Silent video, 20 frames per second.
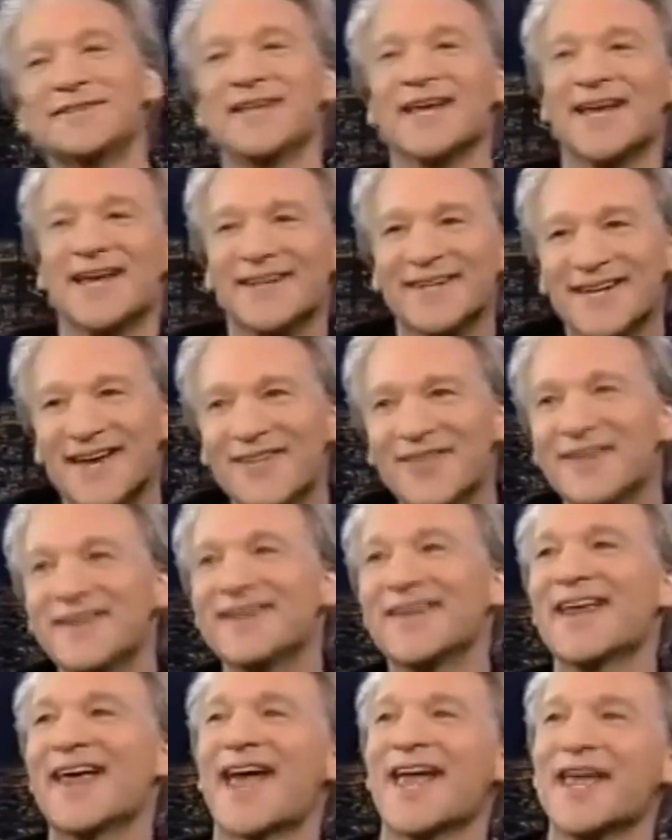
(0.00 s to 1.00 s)
thinking the other
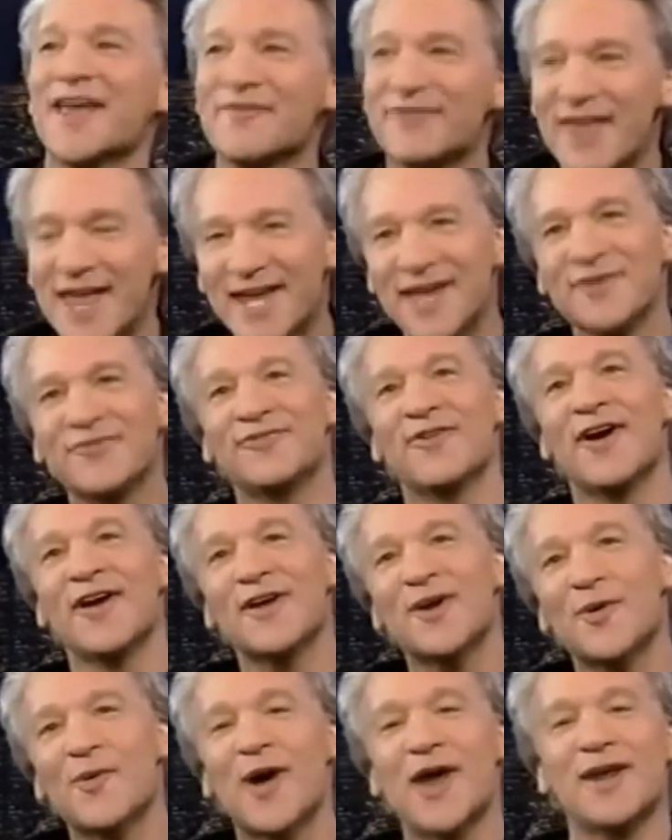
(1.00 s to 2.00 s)
day, if they could
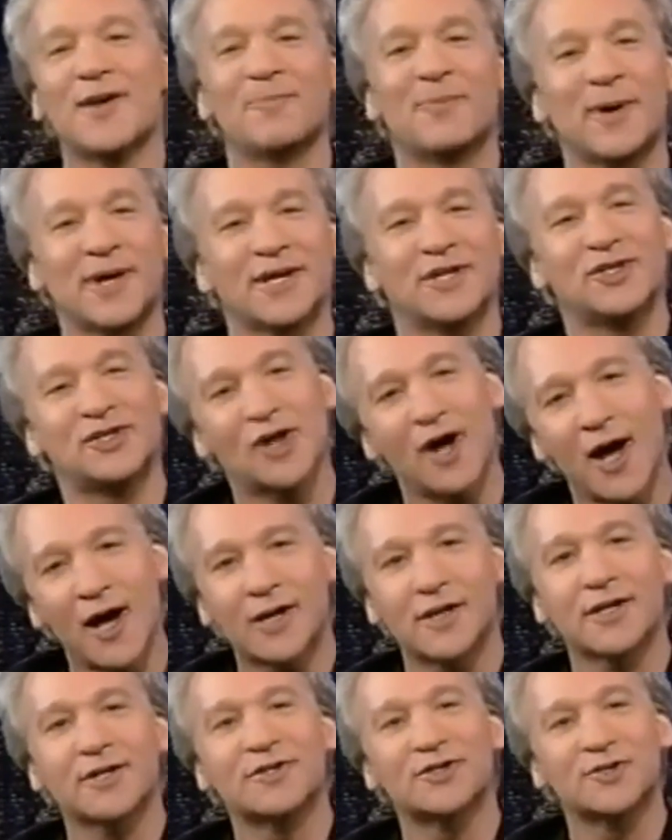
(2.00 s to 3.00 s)
find a way to put a
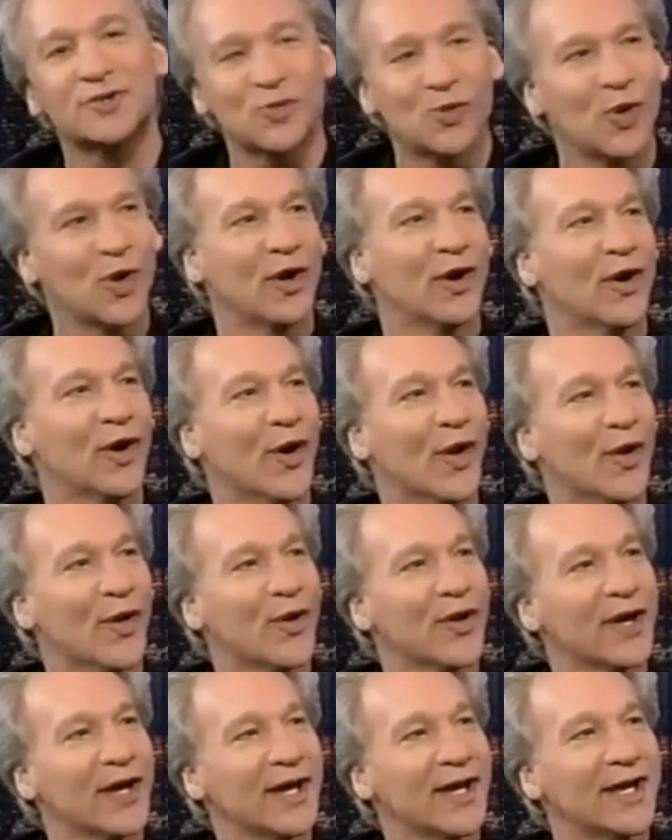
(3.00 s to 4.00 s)
chocolate
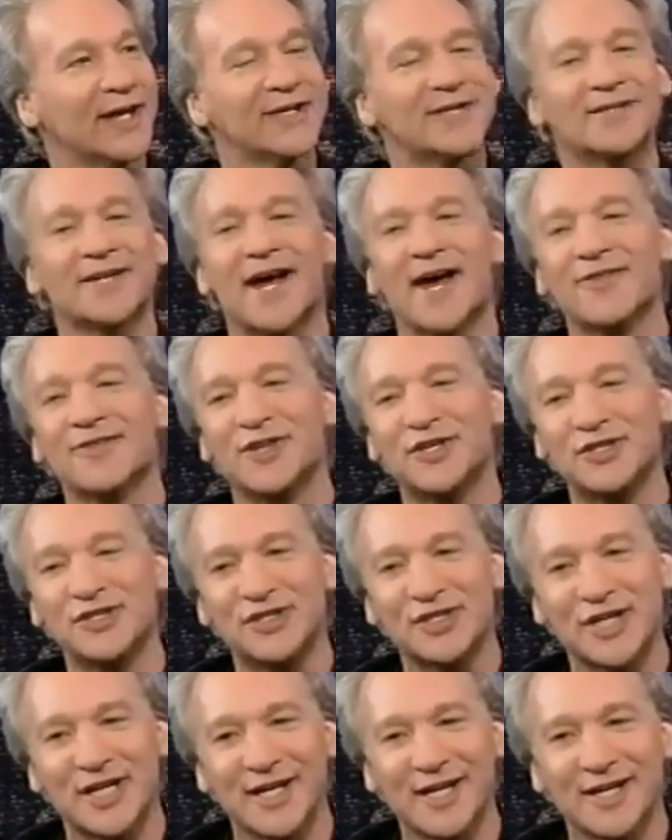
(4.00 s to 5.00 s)
swirl inside the
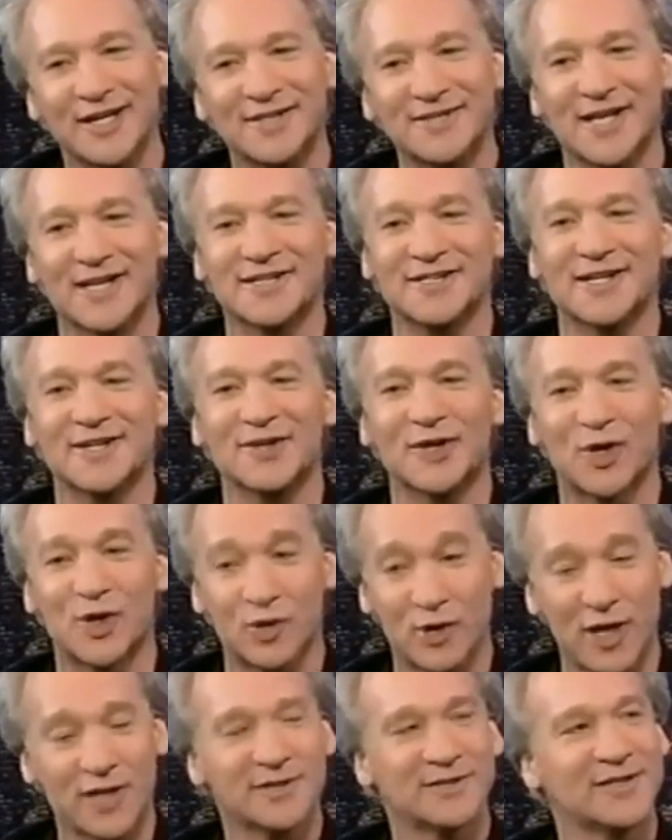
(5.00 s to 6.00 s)
cheese that's in the
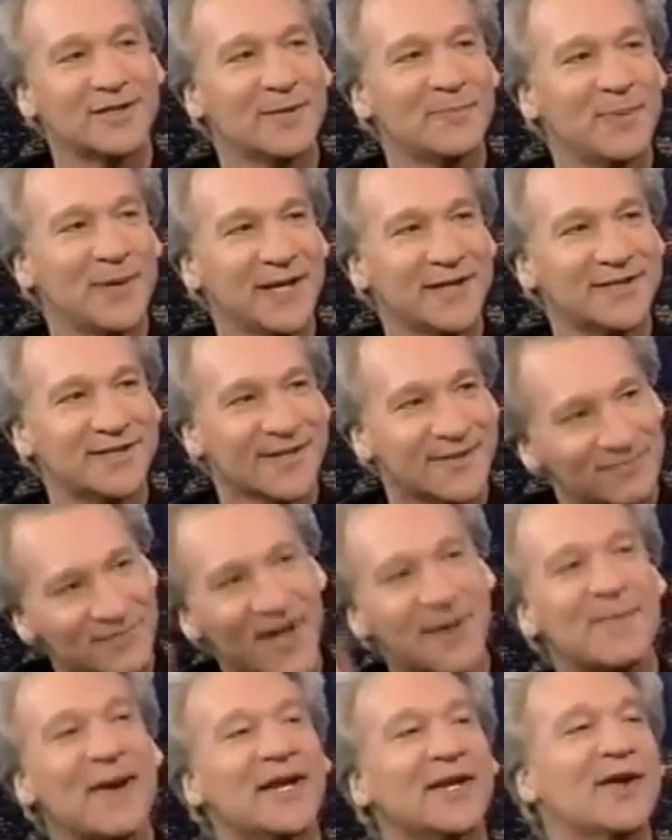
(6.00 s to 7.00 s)
crust of the pizza,
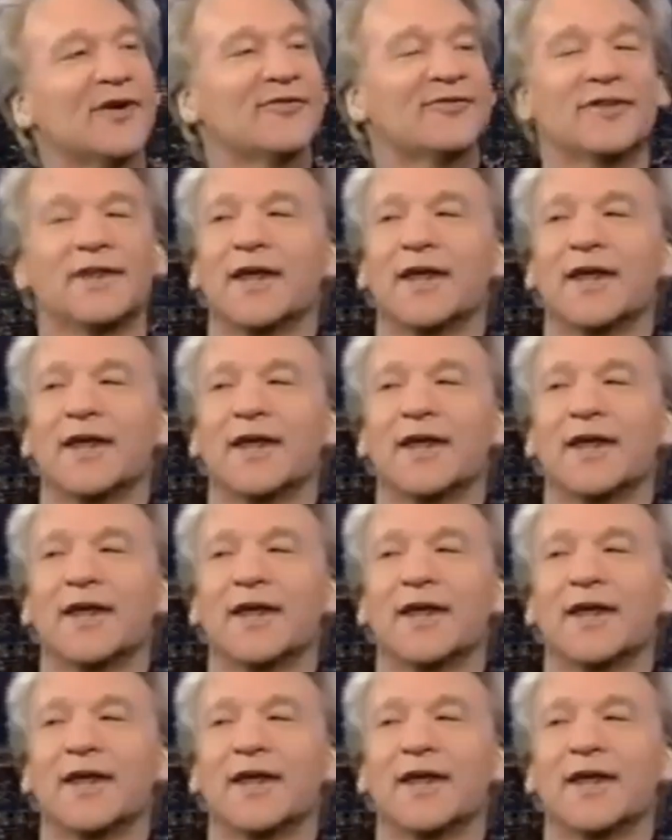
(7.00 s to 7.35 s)
I might go for that.